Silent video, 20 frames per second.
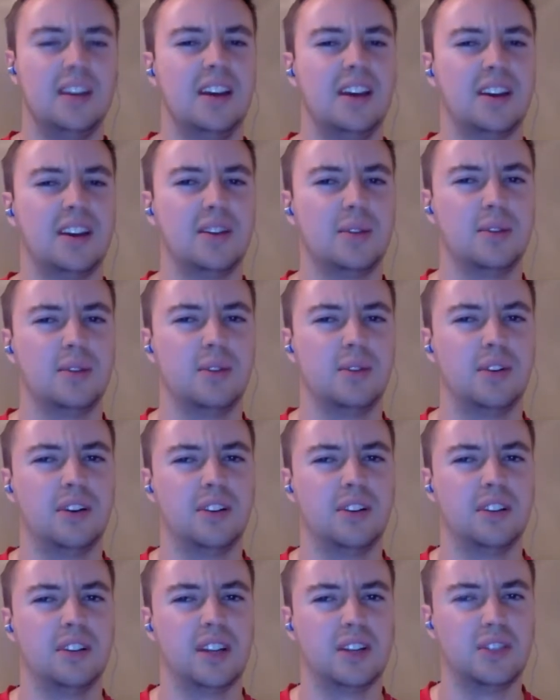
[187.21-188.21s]
I could be
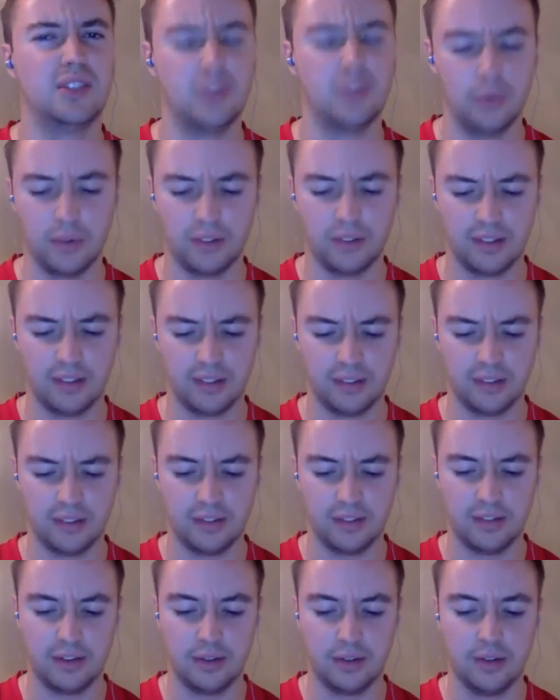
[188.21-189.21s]
wrong, like 2 assists or
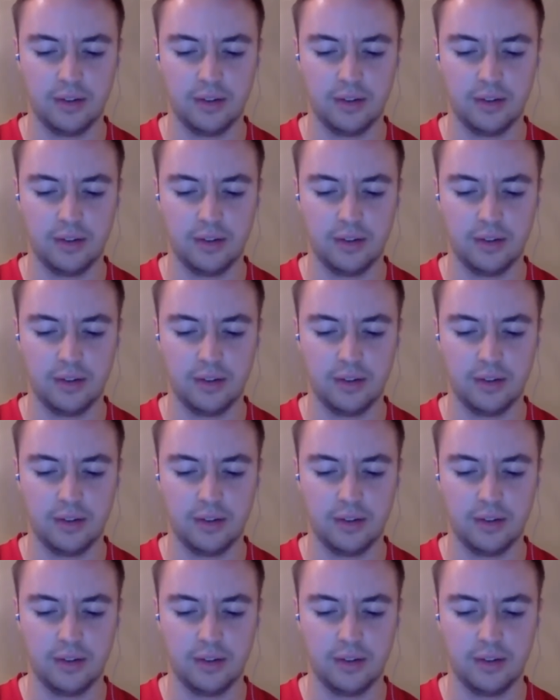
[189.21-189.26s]
so.